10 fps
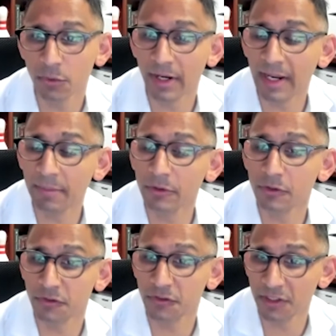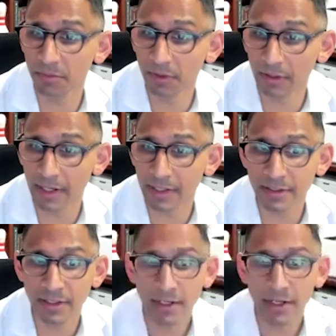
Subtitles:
were able to stimulate